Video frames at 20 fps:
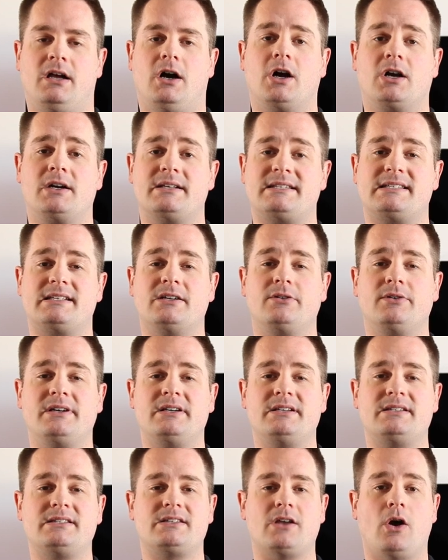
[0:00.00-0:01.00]
Art
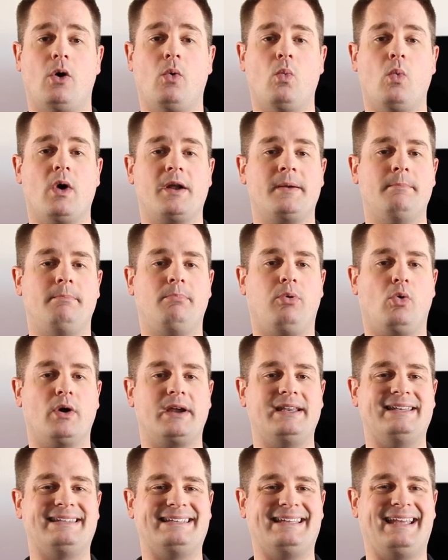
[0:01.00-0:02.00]
Series one
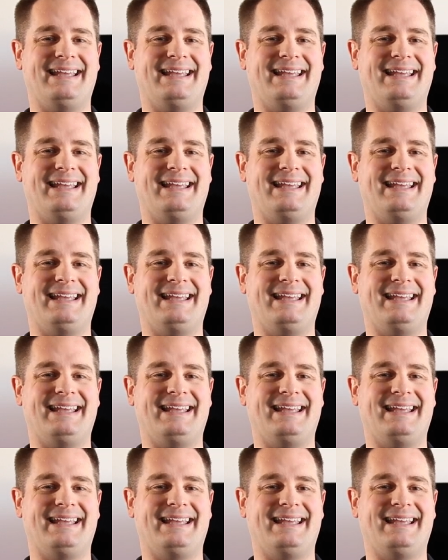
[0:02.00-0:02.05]
point